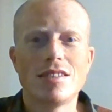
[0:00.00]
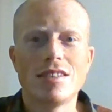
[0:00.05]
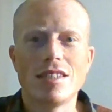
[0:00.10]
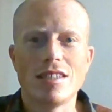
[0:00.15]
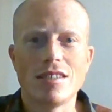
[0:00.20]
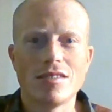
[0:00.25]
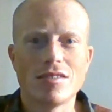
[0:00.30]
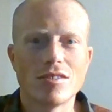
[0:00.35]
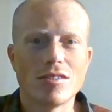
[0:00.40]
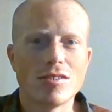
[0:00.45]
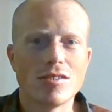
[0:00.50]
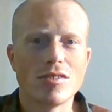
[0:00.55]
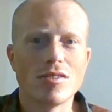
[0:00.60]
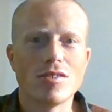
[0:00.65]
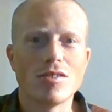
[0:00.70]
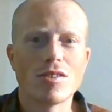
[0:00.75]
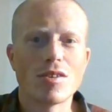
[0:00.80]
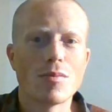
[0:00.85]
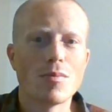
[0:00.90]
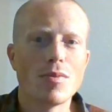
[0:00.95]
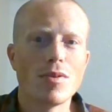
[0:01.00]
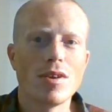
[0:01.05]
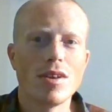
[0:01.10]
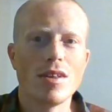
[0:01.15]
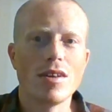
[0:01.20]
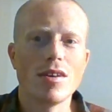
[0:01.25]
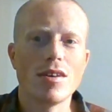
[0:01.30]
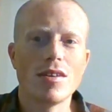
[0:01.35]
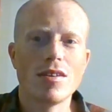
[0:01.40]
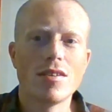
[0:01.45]
things are looking
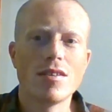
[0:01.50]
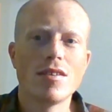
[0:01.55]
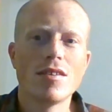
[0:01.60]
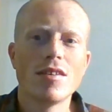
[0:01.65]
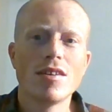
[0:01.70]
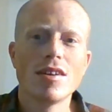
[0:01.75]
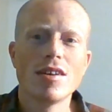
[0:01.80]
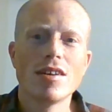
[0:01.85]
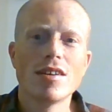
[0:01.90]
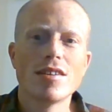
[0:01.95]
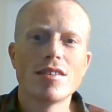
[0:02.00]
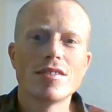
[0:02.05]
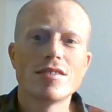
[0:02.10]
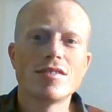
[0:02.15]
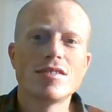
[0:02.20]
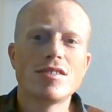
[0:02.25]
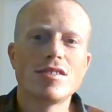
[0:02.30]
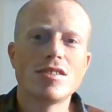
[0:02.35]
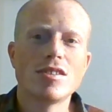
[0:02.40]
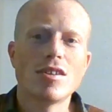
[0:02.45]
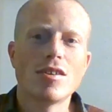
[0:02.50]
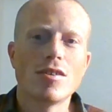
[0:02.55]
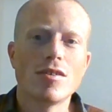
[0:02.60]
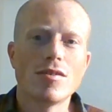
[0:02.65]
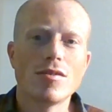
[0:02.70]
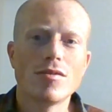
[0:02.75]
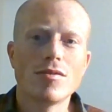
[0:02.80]
pretty good. So